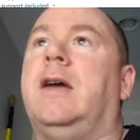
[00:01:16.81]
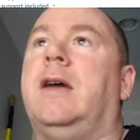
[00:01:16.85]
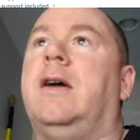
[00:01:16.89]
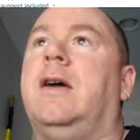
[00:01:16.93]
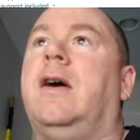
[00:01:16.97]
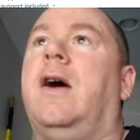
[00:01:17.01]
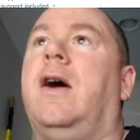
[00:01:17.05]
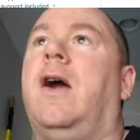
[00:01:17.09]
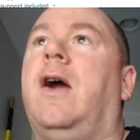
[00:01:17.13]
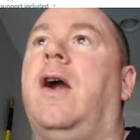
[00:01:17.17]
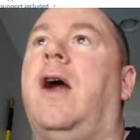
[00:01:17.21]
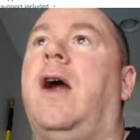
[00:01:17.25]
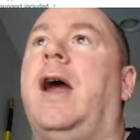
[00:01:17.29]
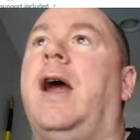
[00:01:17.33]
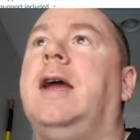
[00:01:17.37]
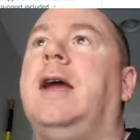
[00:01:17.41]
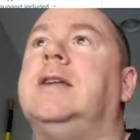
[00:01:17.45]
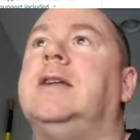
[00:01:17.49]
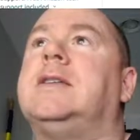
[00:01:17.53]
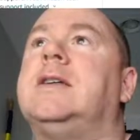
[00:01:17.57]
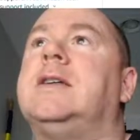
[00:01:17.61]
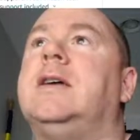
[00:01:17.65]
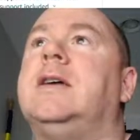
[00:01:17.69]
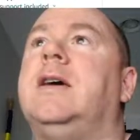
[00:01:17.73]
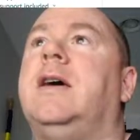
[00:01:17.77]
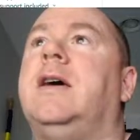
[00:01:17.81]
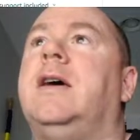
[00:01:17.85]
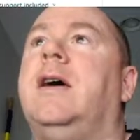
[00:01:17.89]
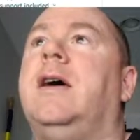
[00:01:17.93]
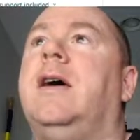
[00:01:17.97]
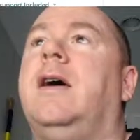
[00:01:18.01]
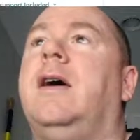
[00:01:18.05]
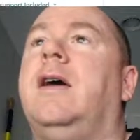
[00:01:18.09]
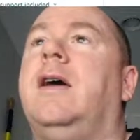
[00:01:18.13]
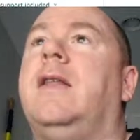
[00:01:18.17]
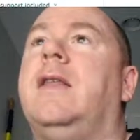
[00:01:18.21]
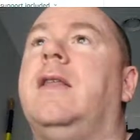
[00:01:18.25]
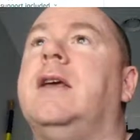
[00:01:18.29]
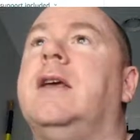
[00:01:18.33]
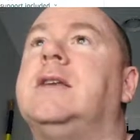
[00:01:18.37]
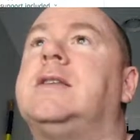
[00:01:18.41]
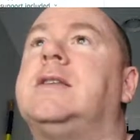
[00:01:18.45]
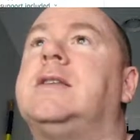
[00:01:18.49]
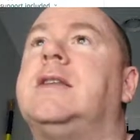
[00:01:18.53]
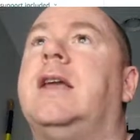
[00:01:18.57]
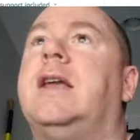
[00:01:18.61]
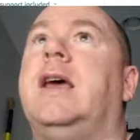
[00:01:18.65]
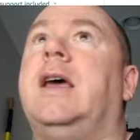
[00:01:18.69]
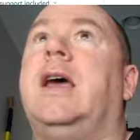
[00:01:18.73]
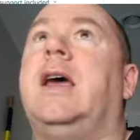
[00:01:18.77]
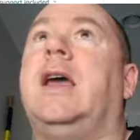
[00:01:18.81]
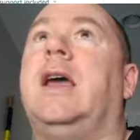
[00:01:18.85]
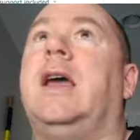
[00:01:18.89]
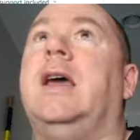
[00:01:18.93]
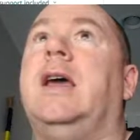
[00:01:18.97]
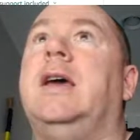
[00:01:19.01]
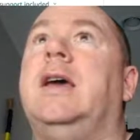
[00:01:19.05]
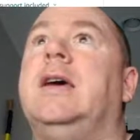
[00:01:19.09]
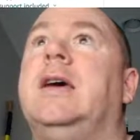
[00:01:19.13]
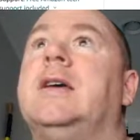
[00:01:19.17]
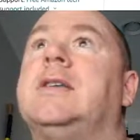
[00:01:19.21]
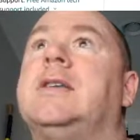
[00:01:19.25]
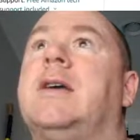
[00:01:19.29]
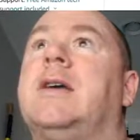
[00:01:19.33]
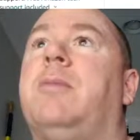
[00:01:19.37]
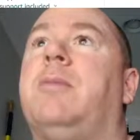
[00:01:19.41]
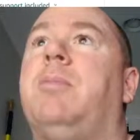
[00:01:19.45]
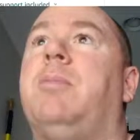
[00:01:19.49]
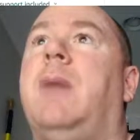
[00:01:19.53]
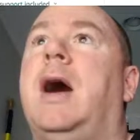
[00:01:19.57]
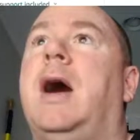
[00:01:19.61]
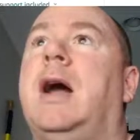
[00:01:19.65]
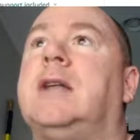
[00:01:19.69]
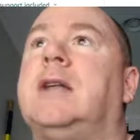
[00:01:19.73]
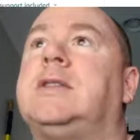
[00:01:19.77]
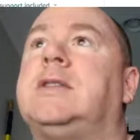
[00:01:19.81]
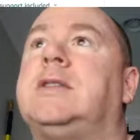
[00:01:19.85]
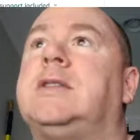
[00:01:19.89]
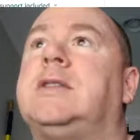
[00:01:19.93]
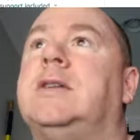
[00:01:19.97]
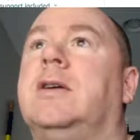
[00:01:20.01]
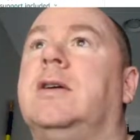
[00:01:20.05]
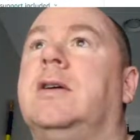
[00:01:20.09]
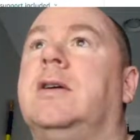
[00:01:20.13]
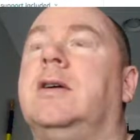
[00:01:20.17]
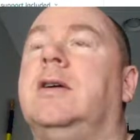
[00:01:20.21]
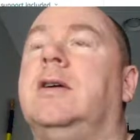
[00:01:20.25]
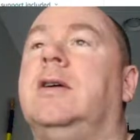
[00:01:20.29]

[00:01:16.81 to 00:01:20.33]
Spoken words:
All right, this thing is a monster.